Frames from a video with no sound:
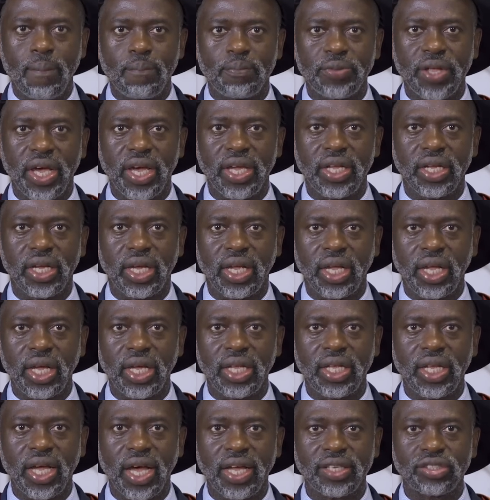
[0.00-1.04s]
the
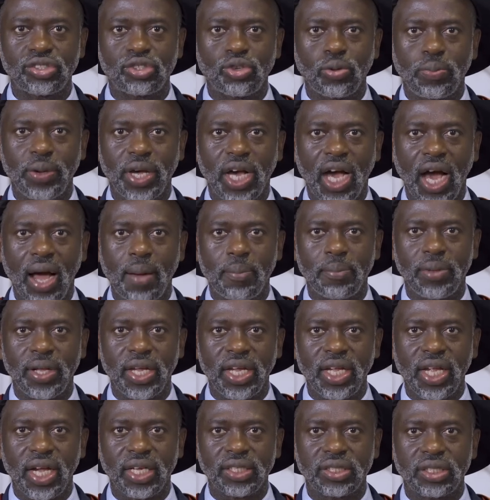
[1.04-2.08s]
ingredients to become
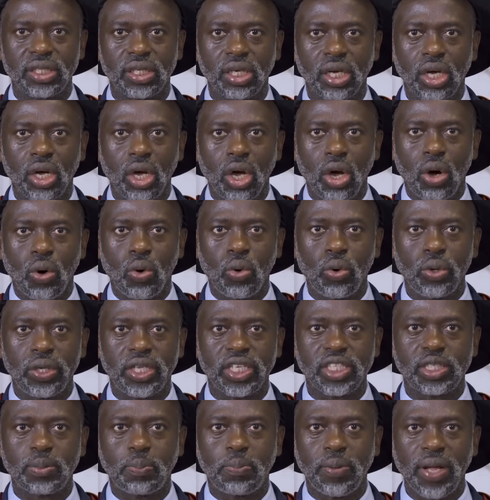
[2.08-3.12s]
leaders who
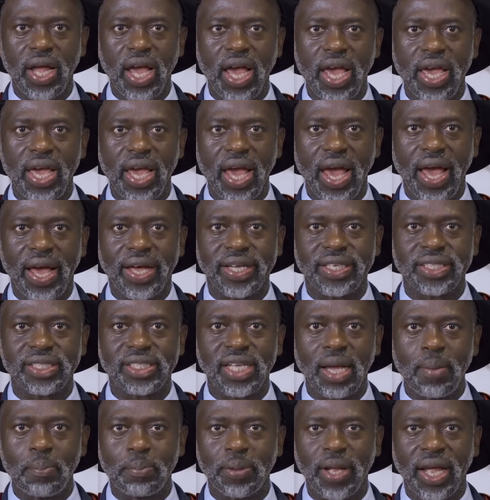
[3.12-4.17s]
display
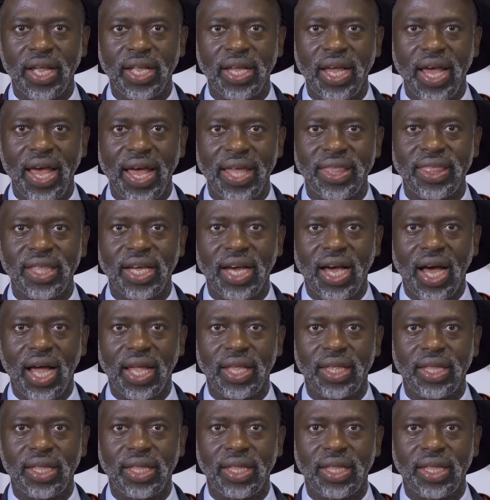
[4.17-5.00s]
exemplary ethical